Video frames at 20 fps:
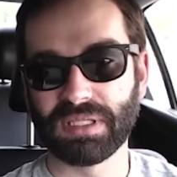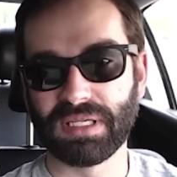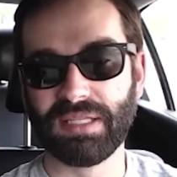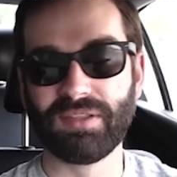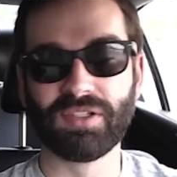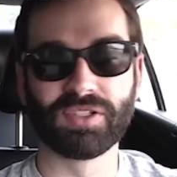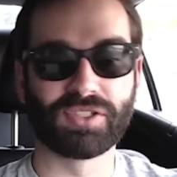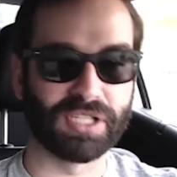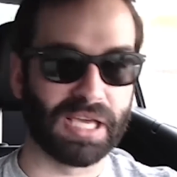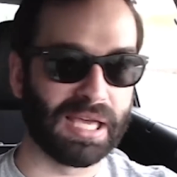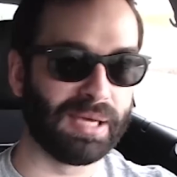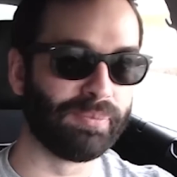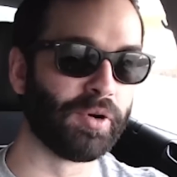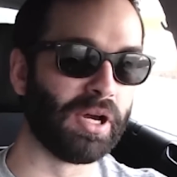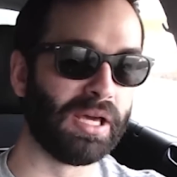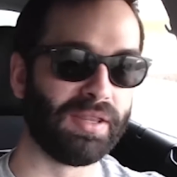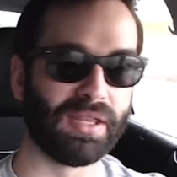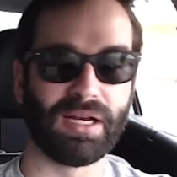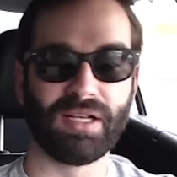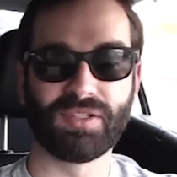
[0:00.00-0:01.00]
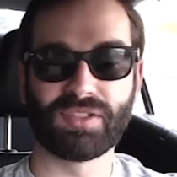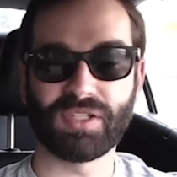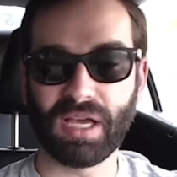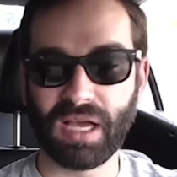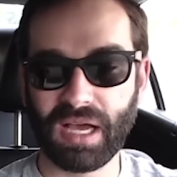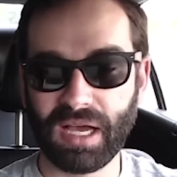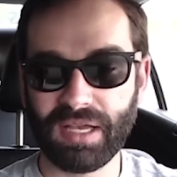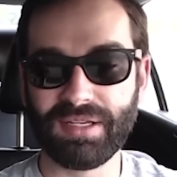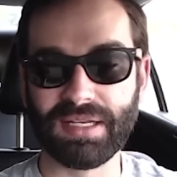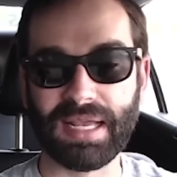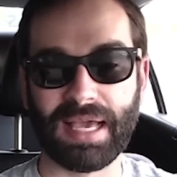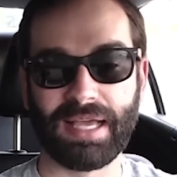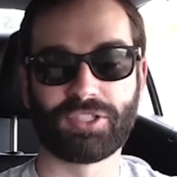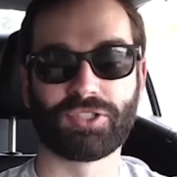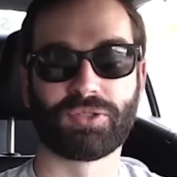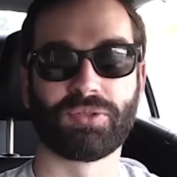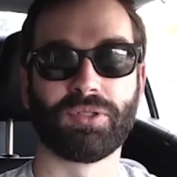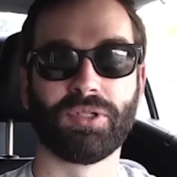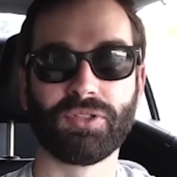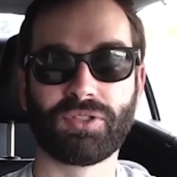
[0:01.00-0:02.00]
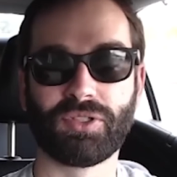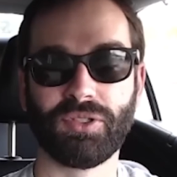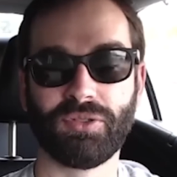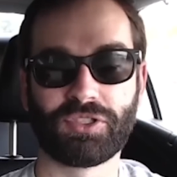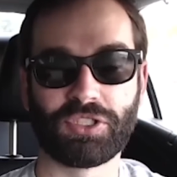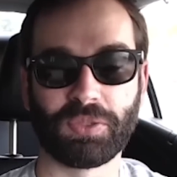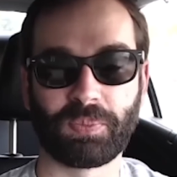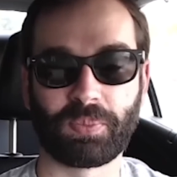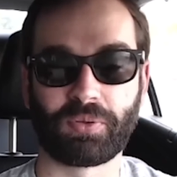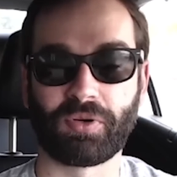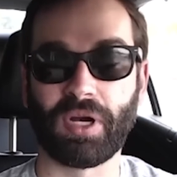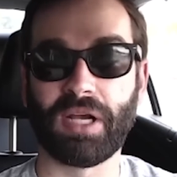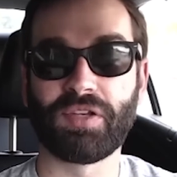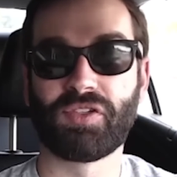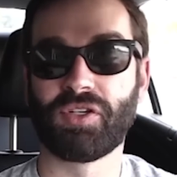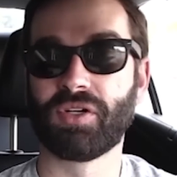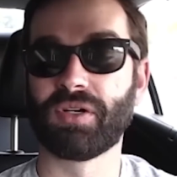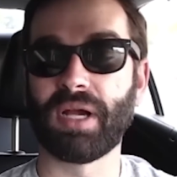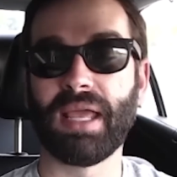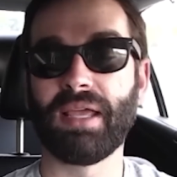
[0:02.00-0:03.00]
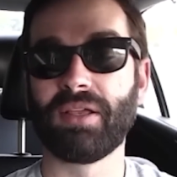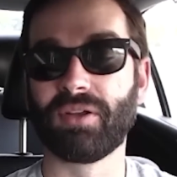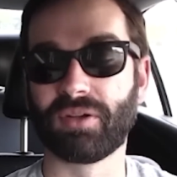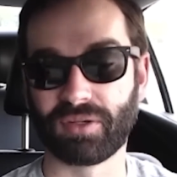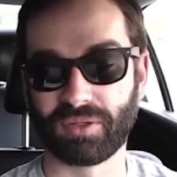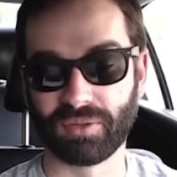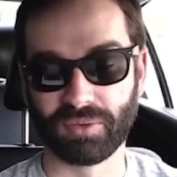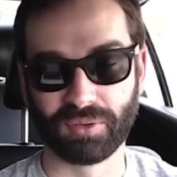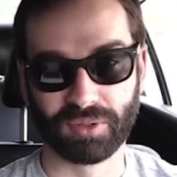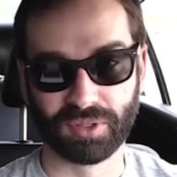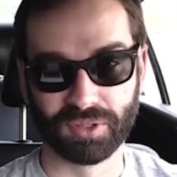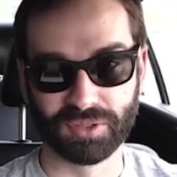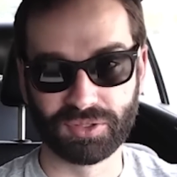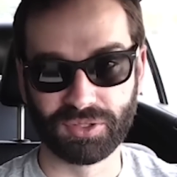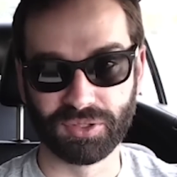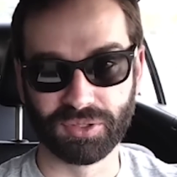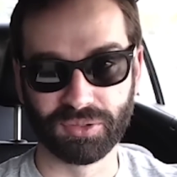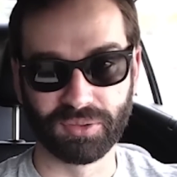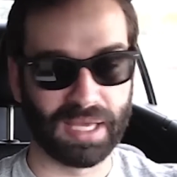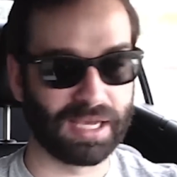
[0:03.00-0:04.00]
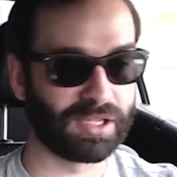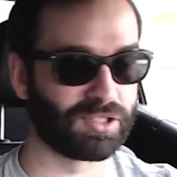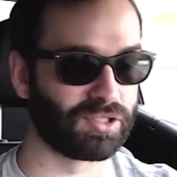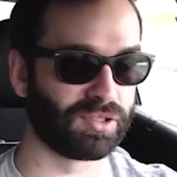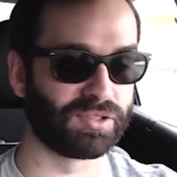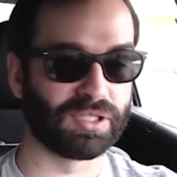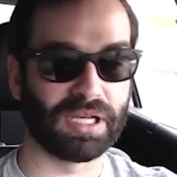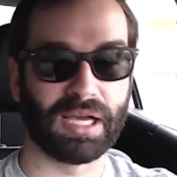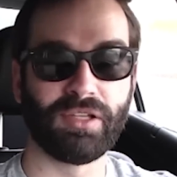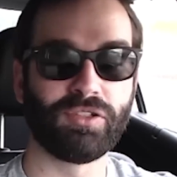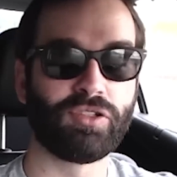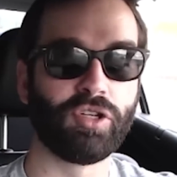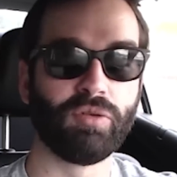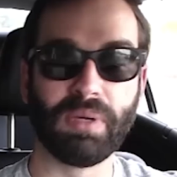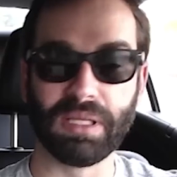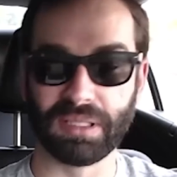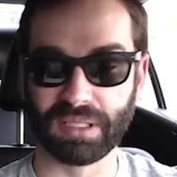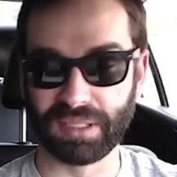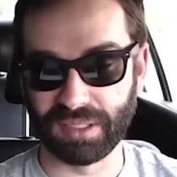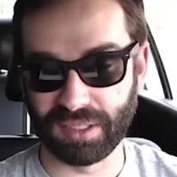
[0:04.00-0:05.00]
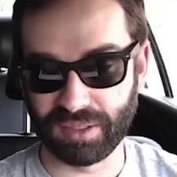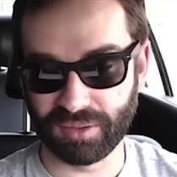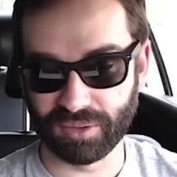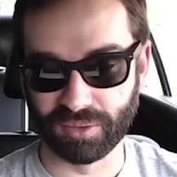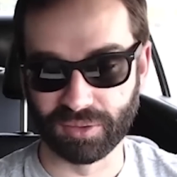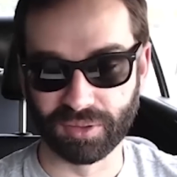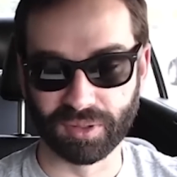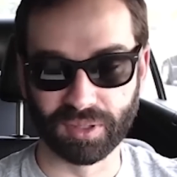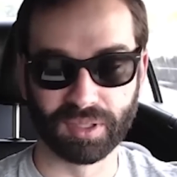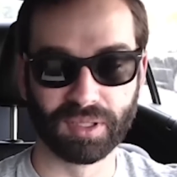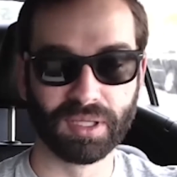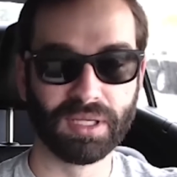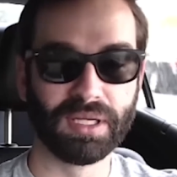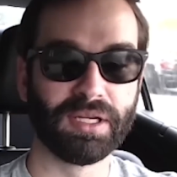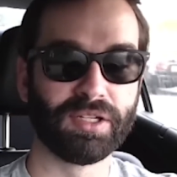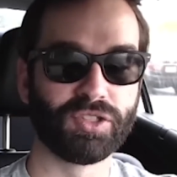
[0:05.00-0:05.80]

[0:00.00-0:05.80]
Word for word: In the same way that it's unnatural to suppress your anger or to exercise humility or